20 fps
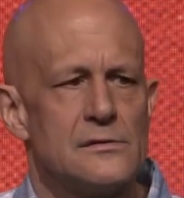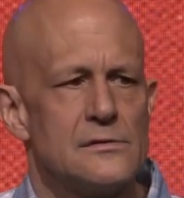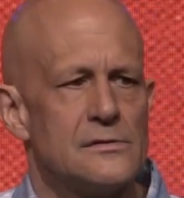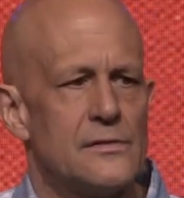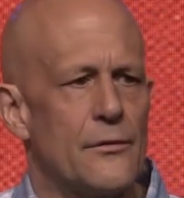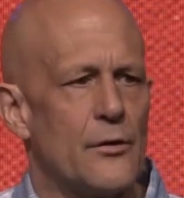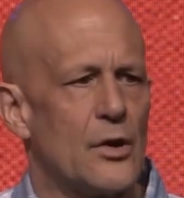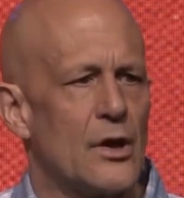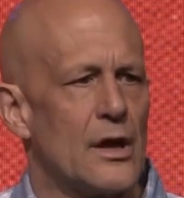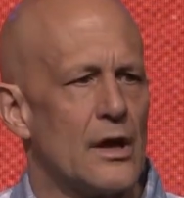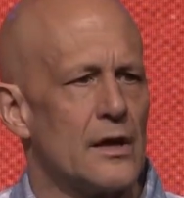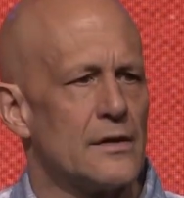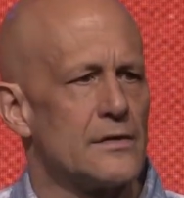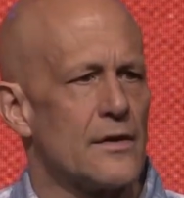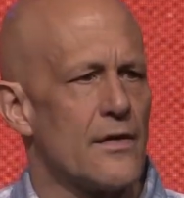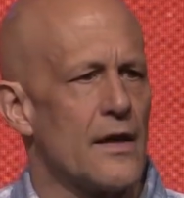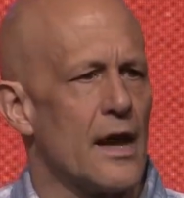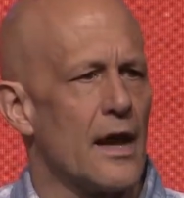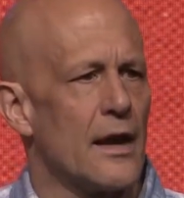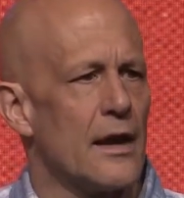If you get
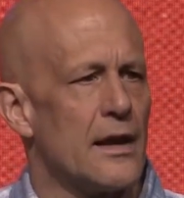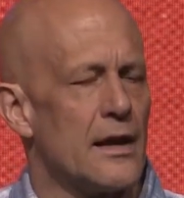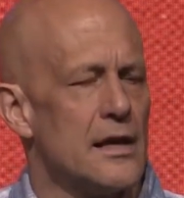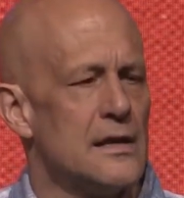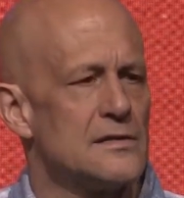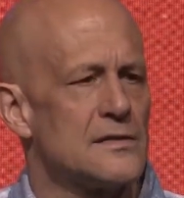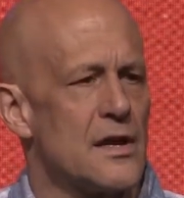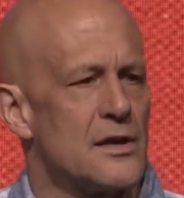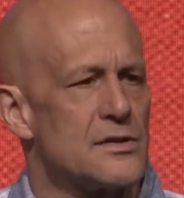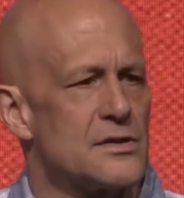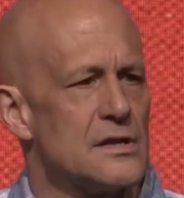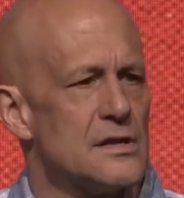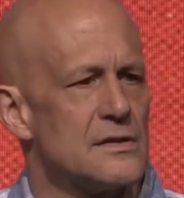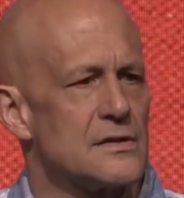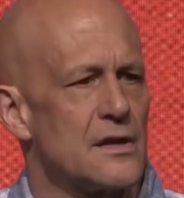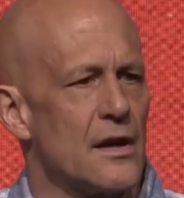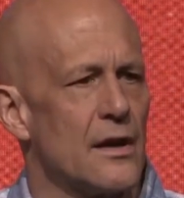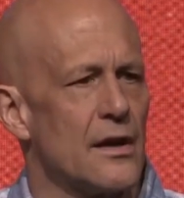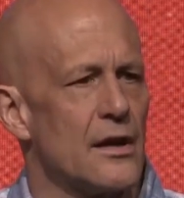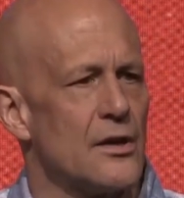into that, he said, she
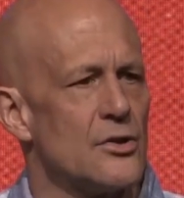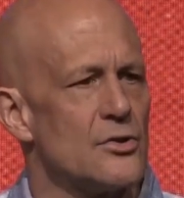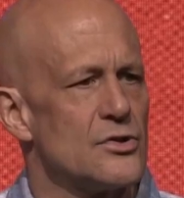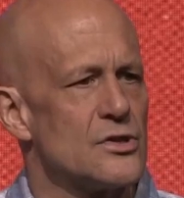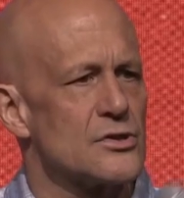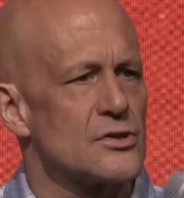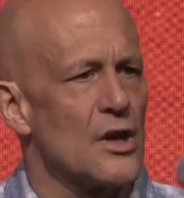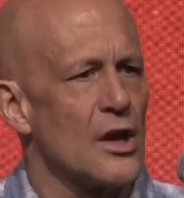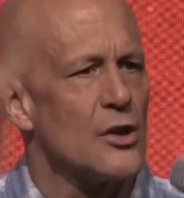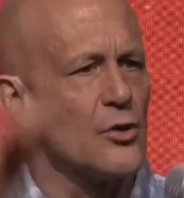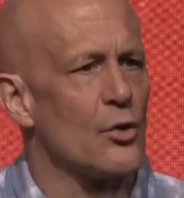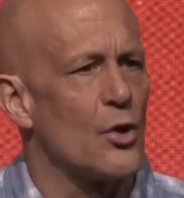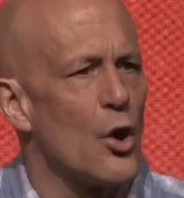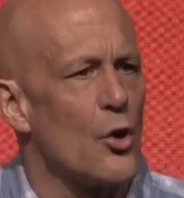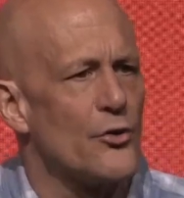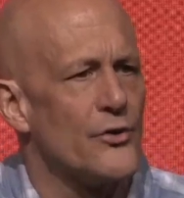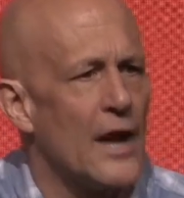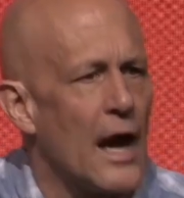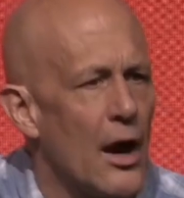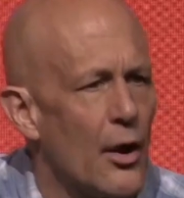said, and you just, you
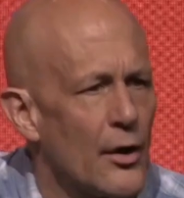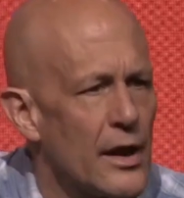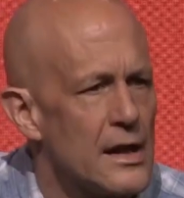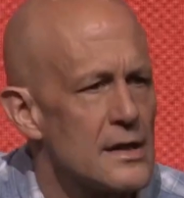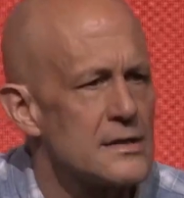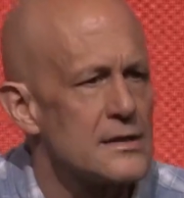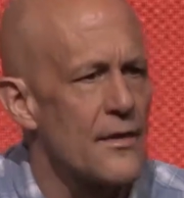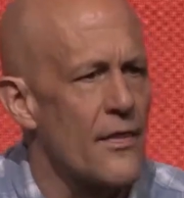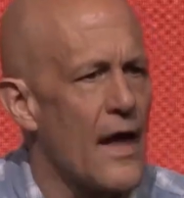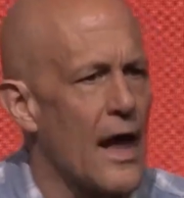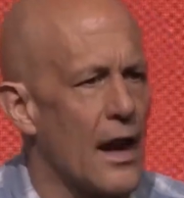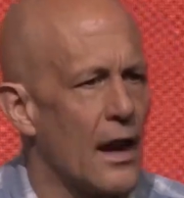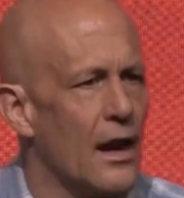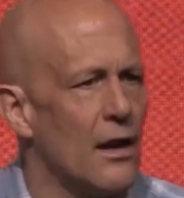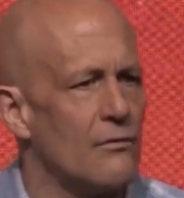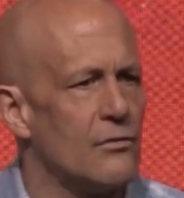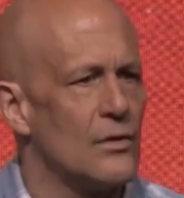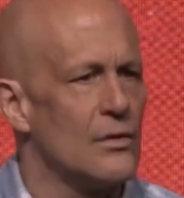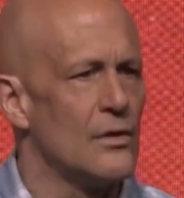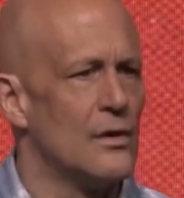go down into that
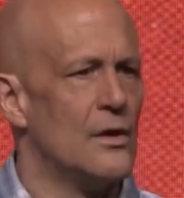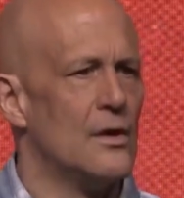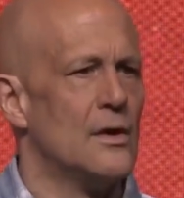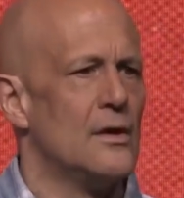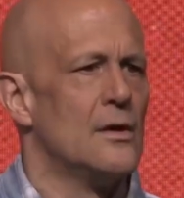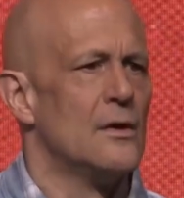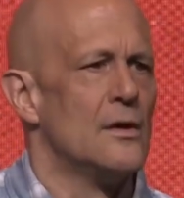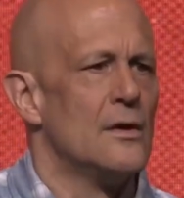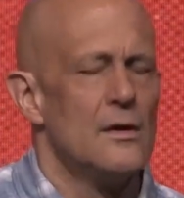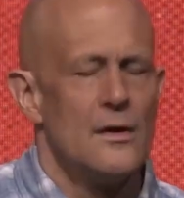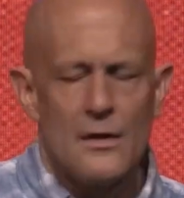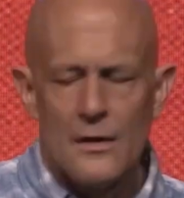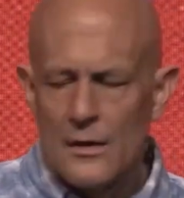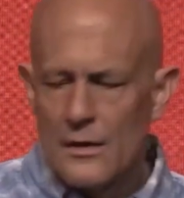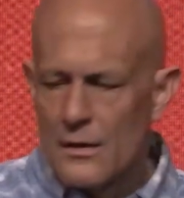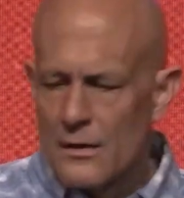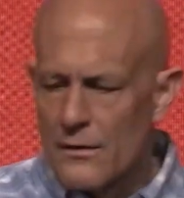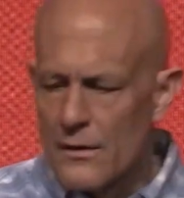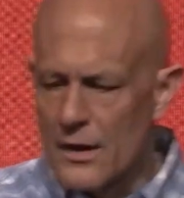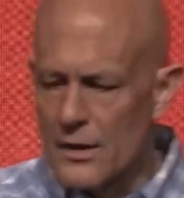level,
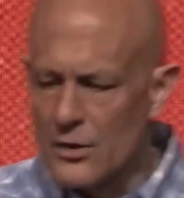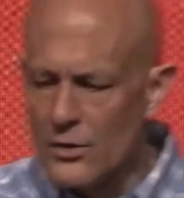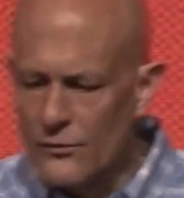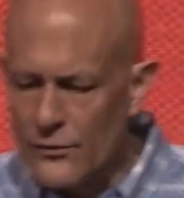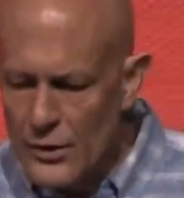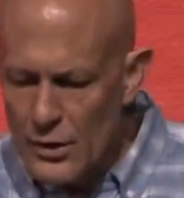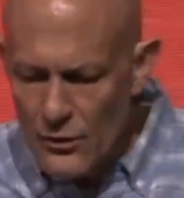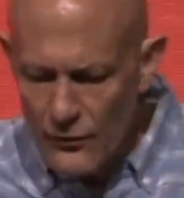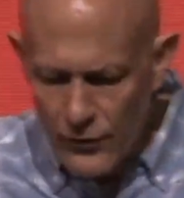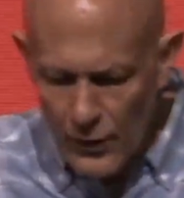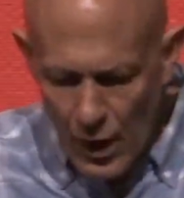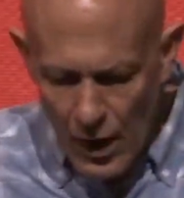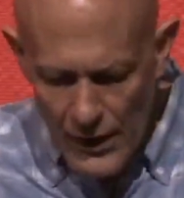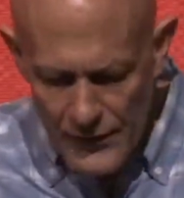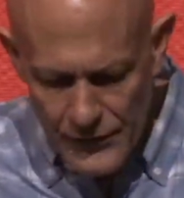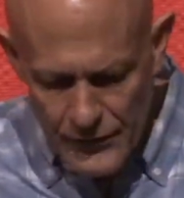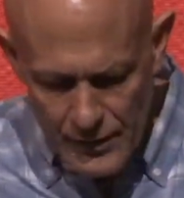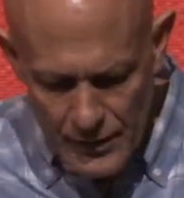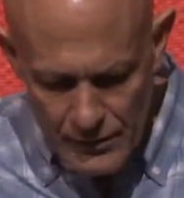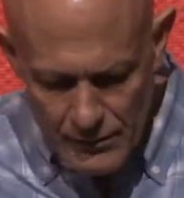then you've, you've
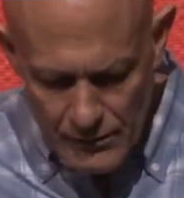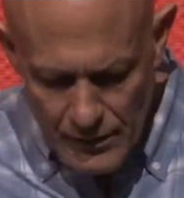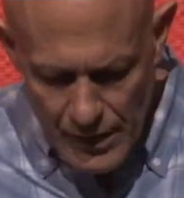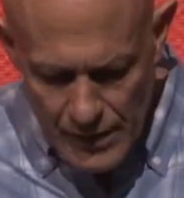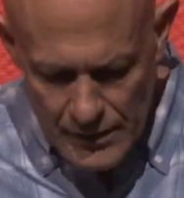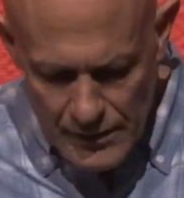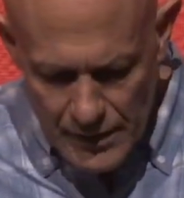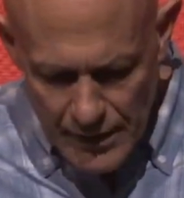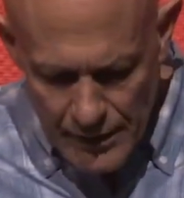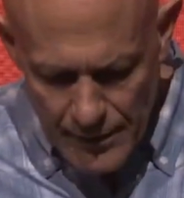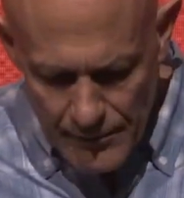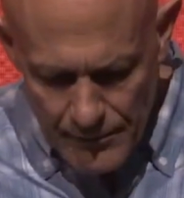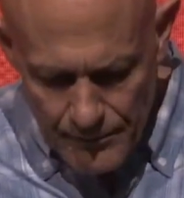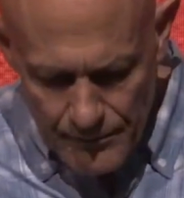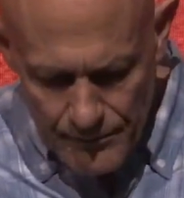lost it right there.